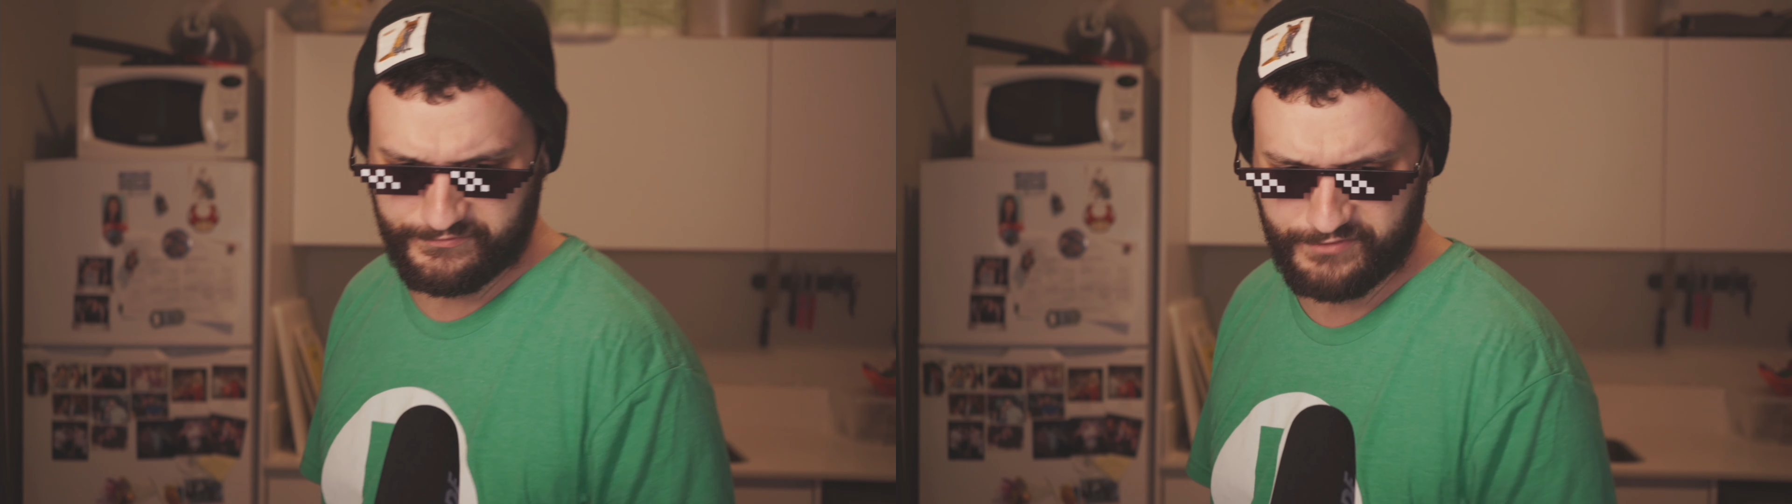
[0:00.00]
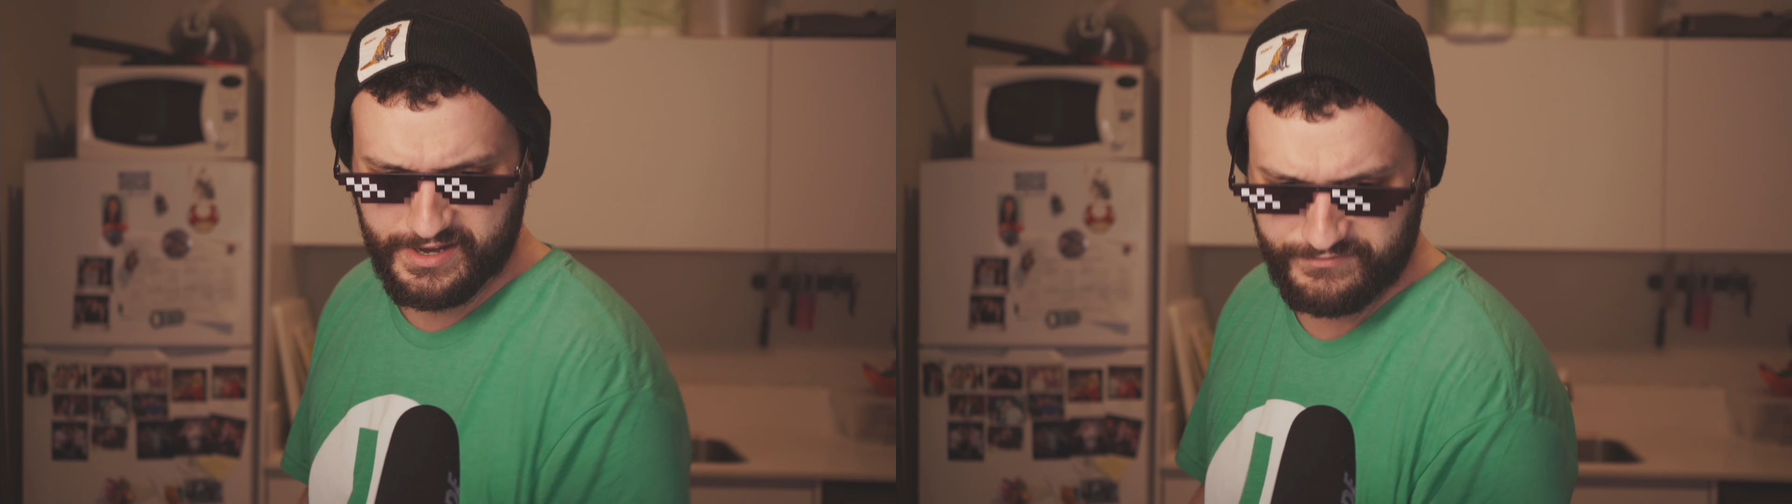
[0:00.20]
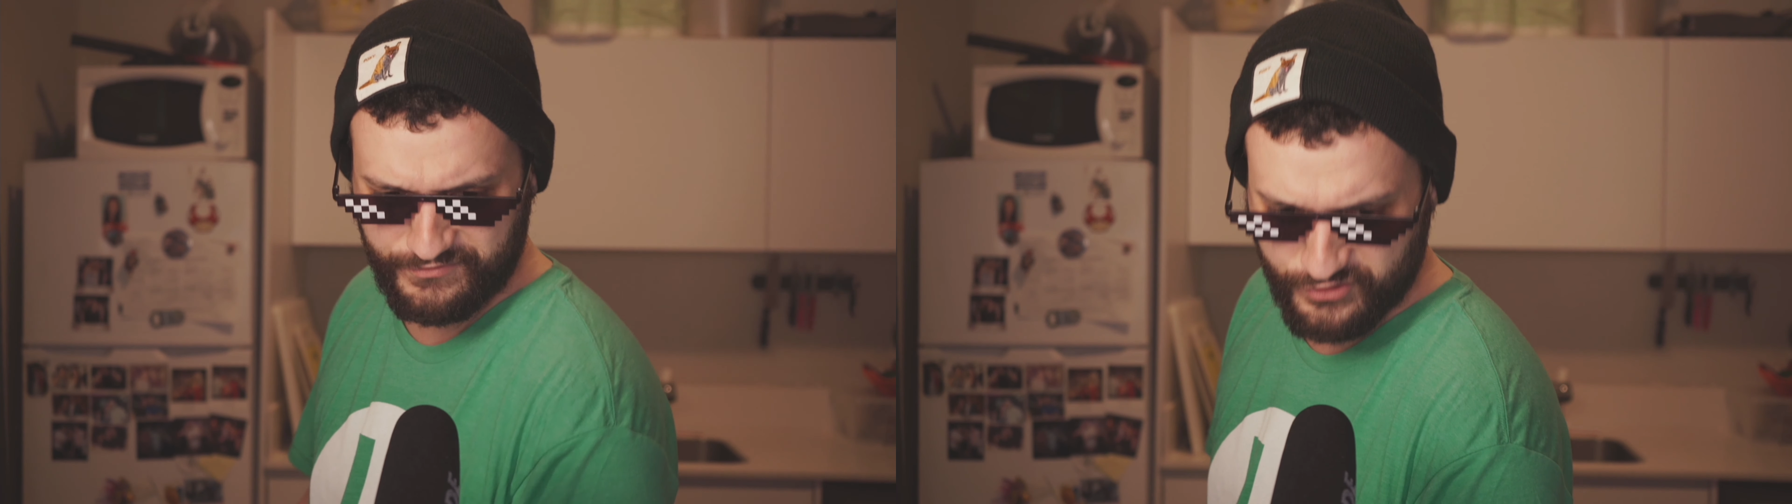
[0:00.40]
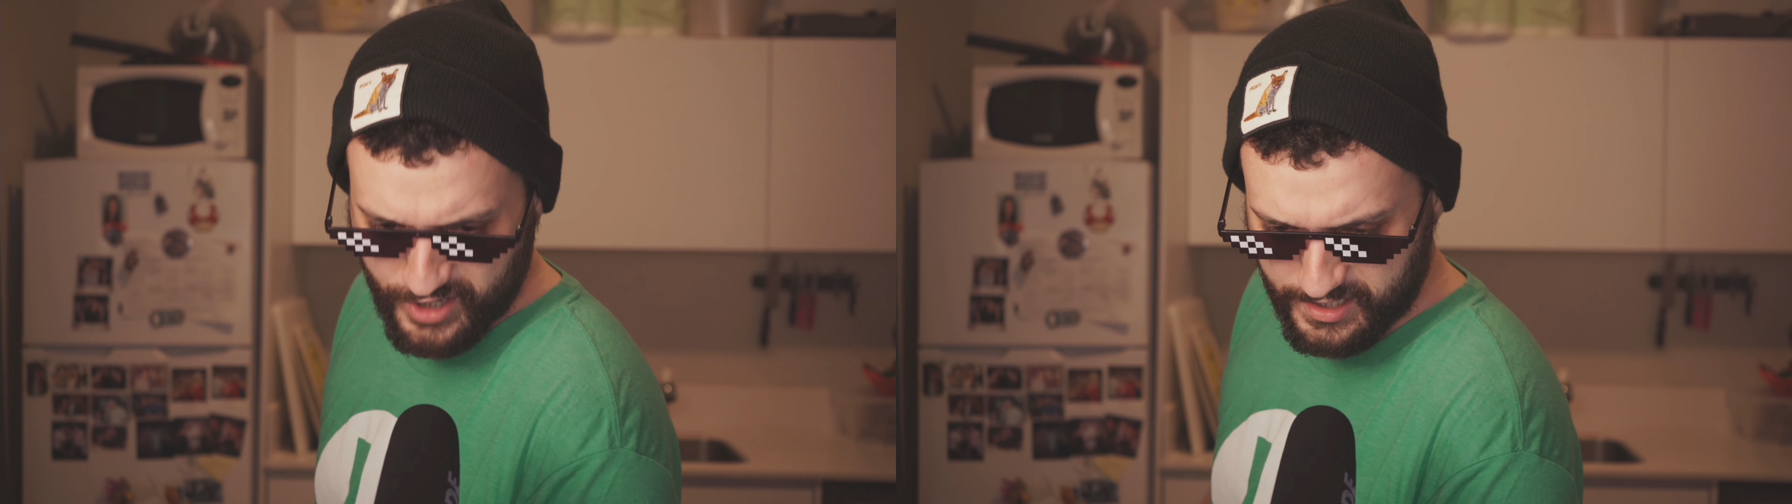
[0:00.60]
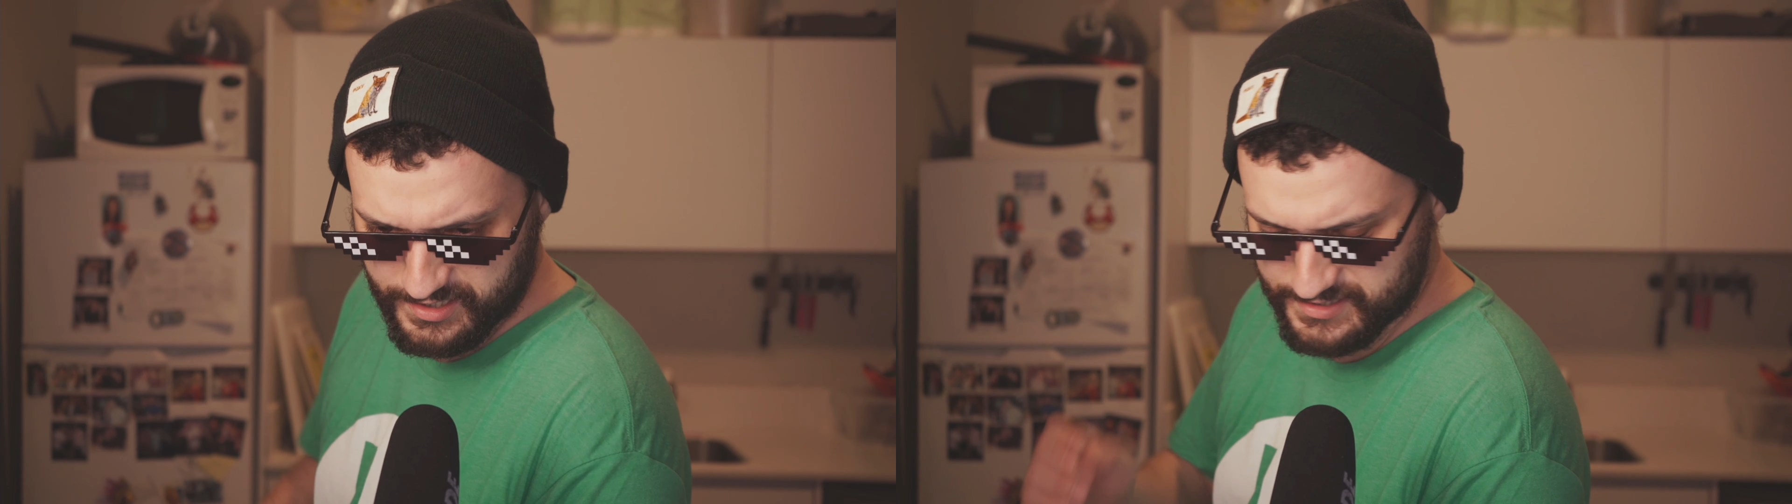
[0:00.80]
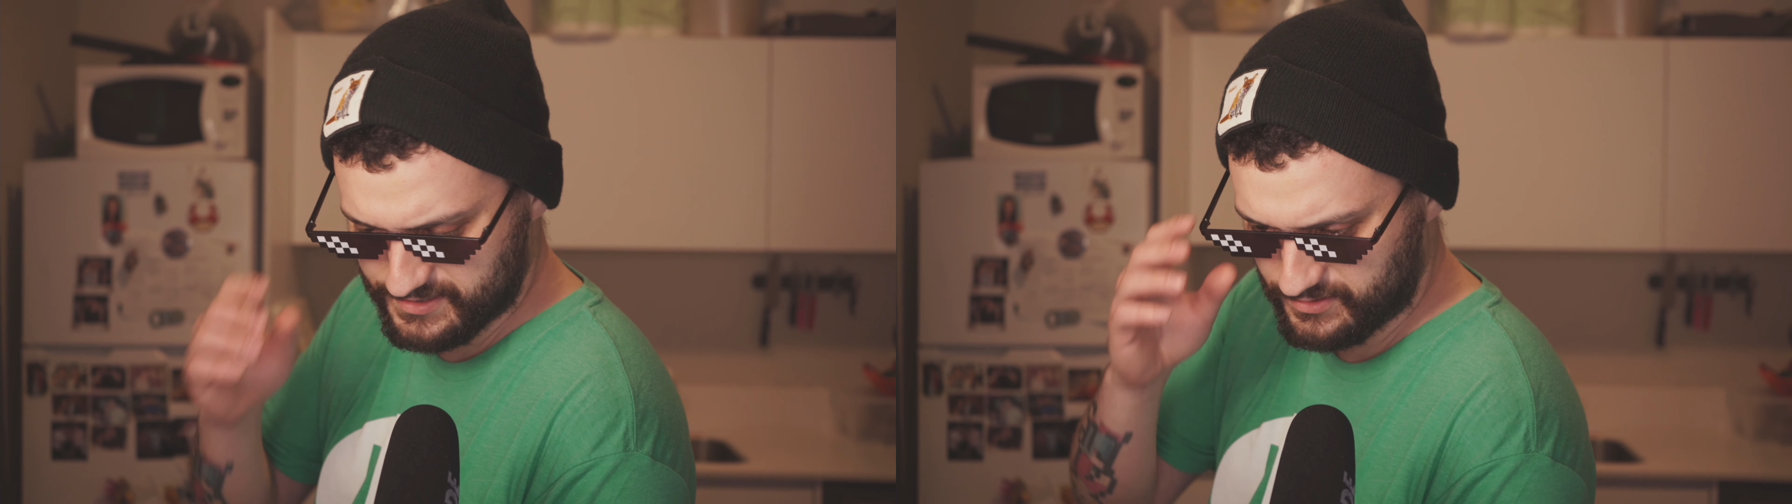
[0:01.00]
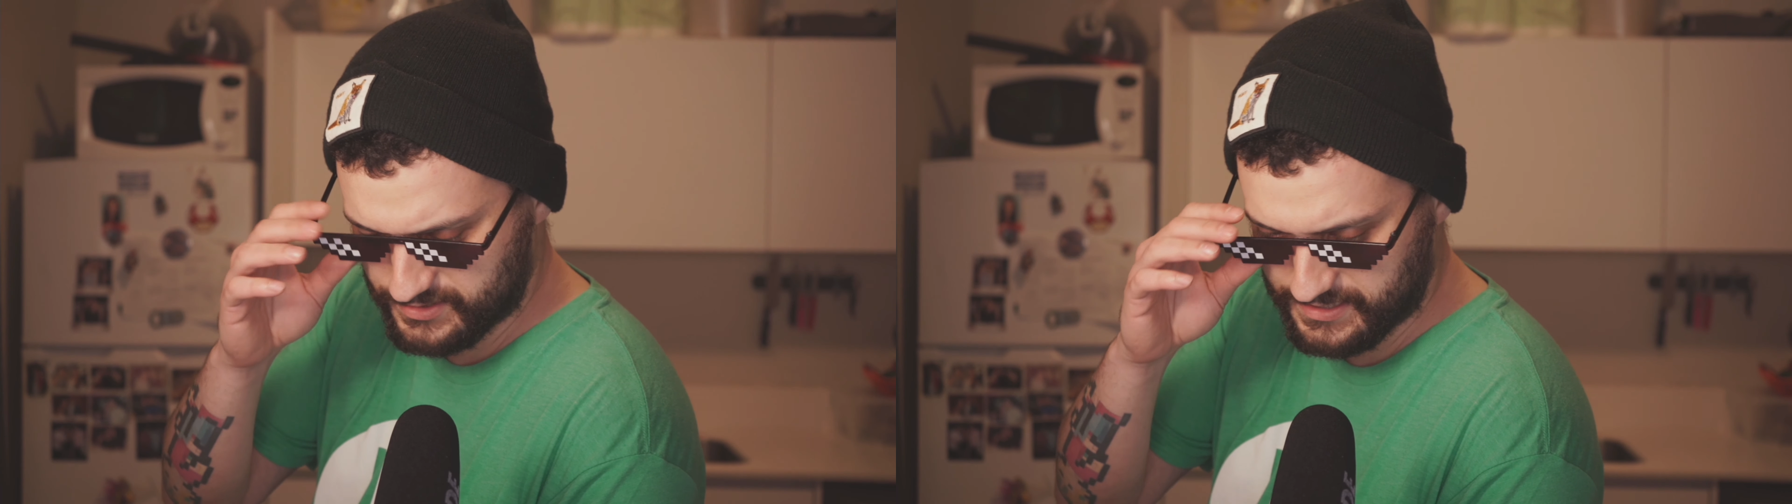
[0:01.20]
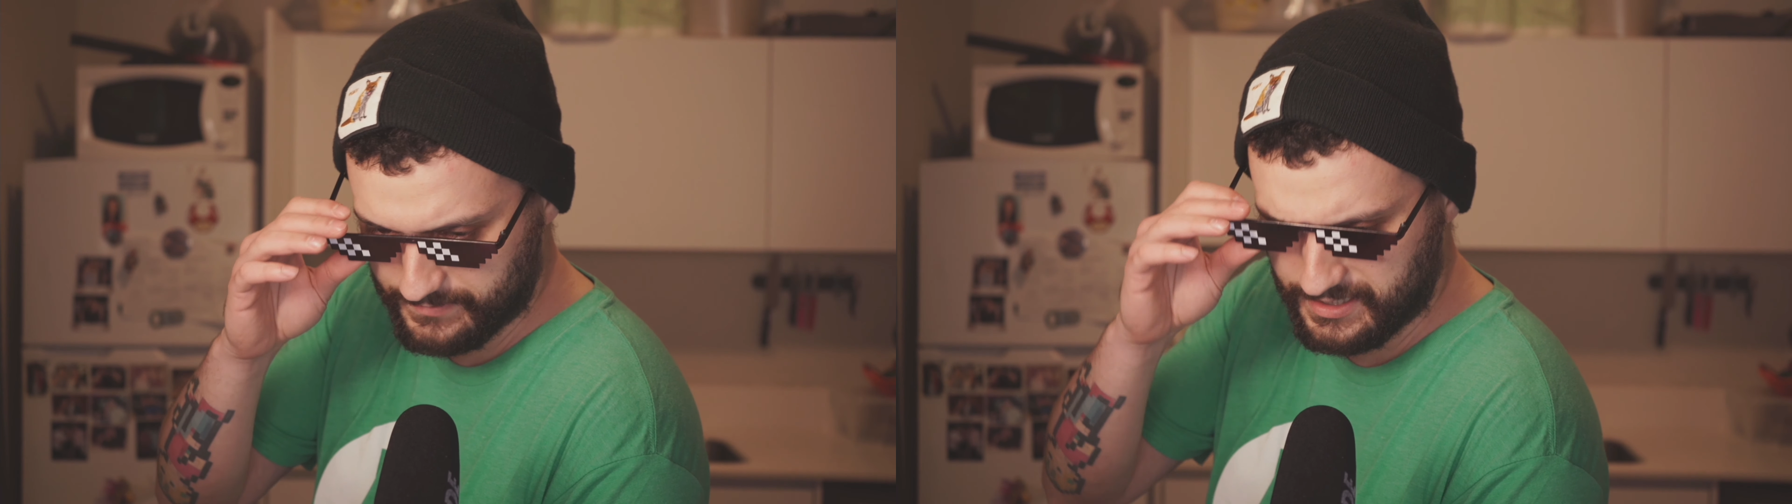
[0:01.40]
five shekels
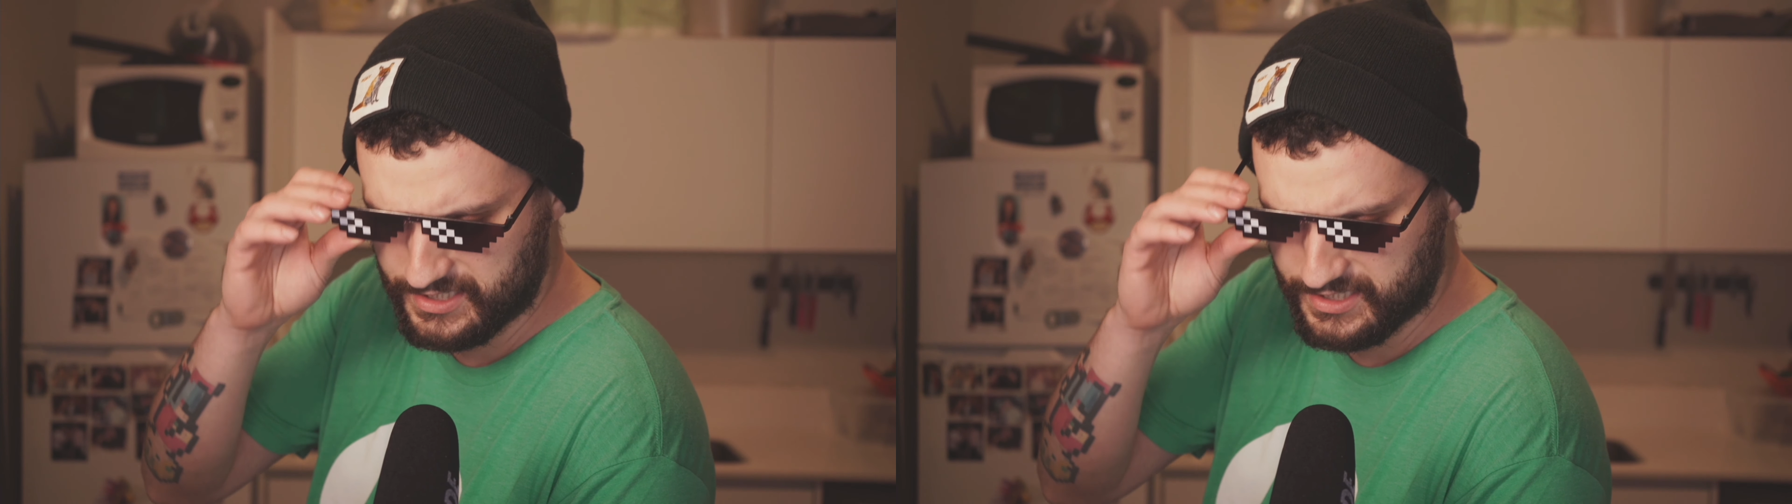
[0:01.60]
or something.